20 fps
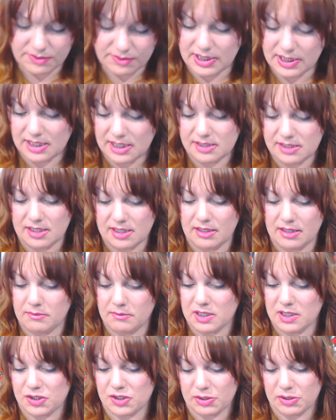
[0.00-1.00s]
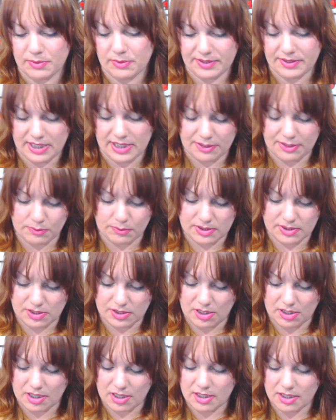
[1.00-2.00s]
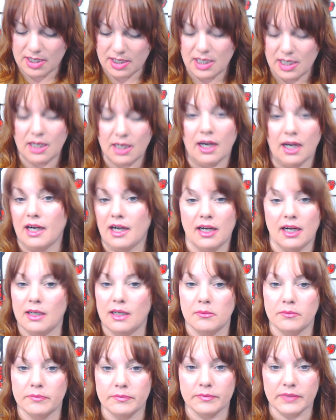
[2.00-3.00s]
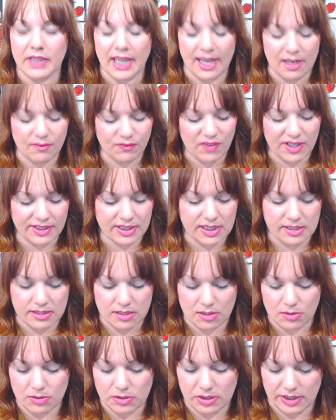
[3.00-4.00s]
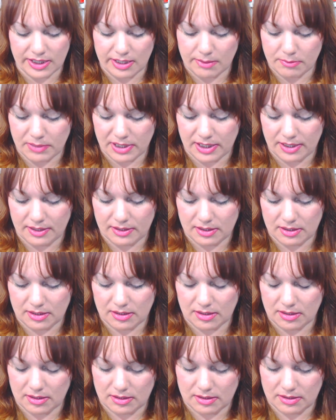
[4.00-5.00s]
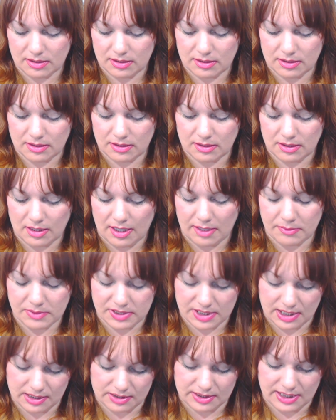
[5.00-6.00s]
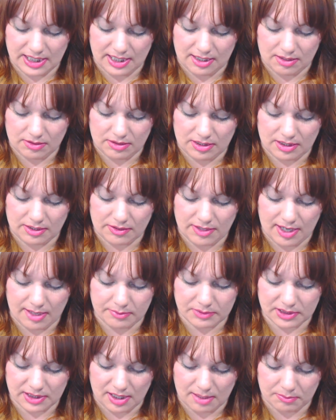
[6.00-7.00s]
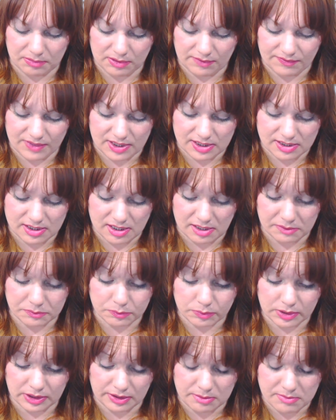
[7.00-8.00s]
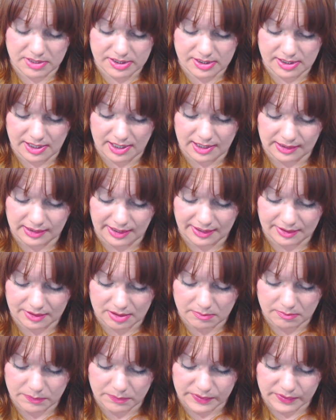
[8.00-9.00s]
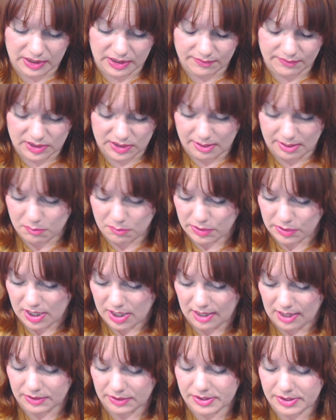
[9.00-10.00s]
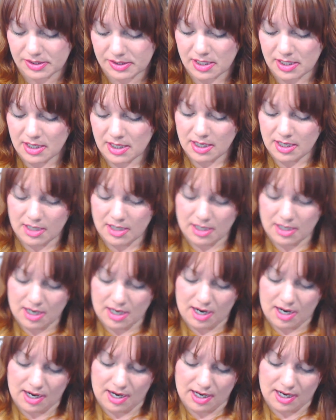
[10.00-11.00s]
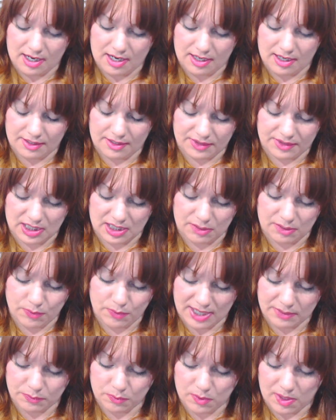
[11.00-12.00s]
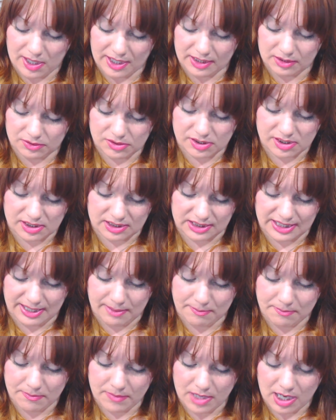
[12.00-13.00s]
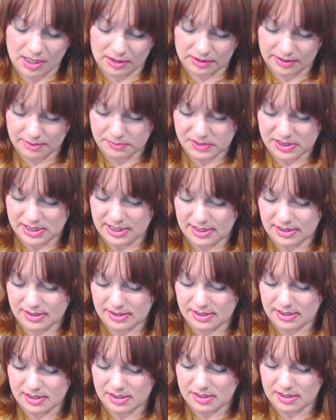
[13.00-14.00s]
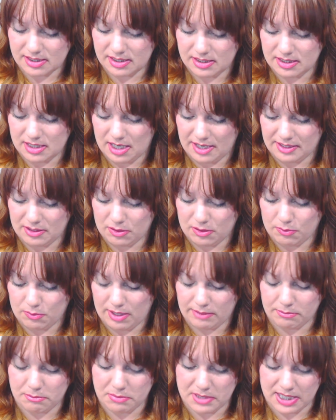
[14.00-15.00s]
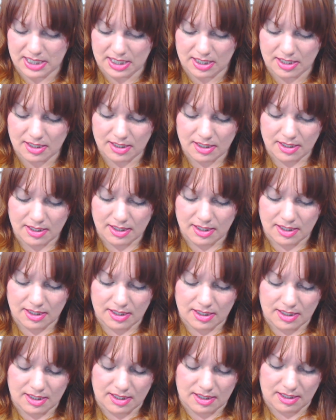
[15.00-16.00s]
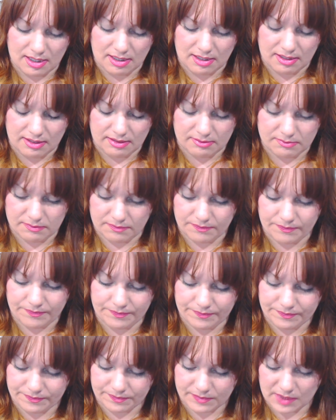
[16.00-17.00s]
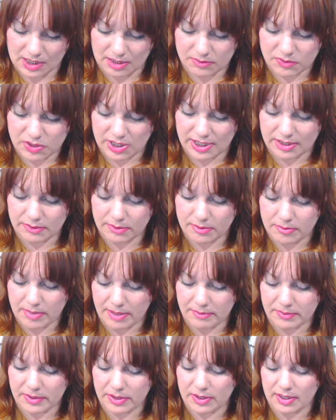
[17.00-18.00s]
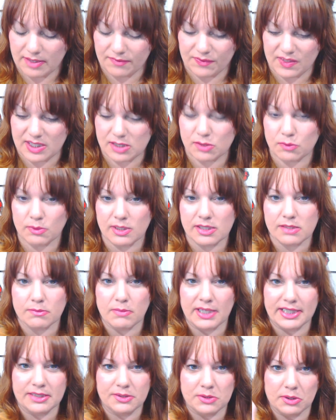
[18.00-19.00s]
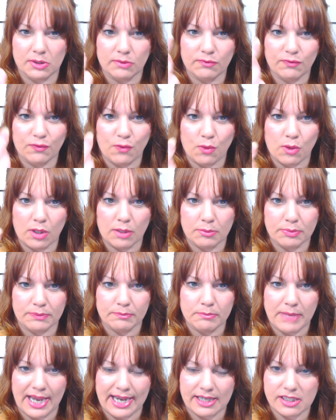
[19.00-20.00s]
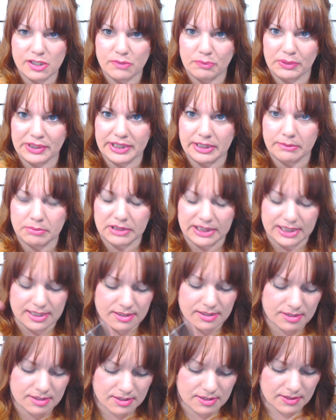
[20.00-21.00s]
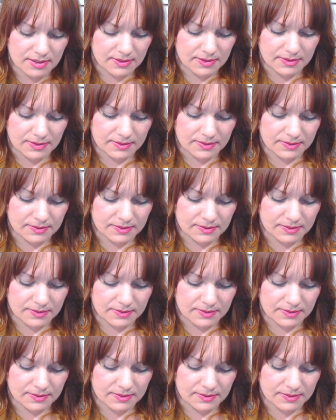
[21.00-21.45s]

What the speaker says: a few of these. I'm not sure where the other ones are. Can't find these locally, but I was out of town and grabbed a couple of these, and I really say I like them. Would love to get more colors. The Wet n Wild Slim lipsticks. This is in 901B. I'm trying to remember if this was my dupe for Max Pretty Please